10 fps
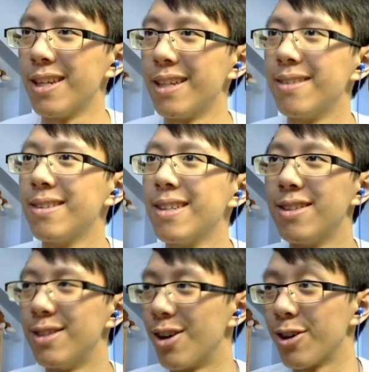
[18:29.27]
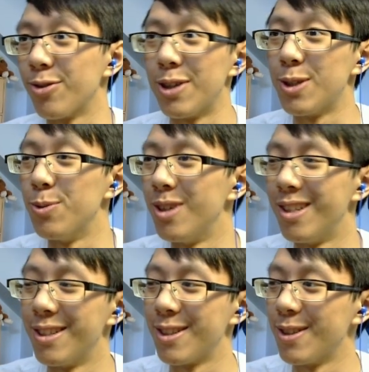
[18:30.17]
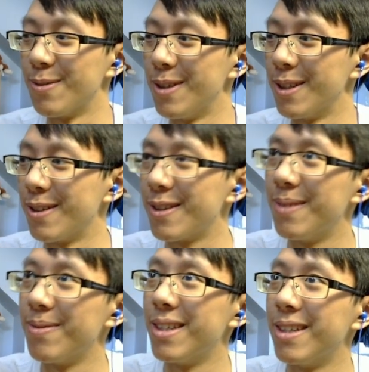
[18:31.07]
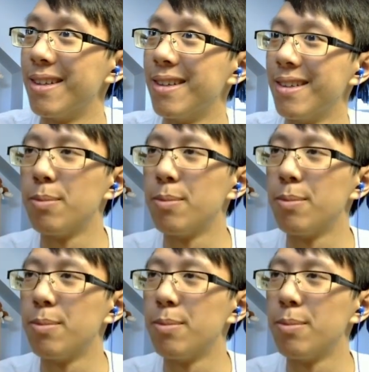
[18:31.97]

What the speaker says: like Dark Ritual on turn 1 or something.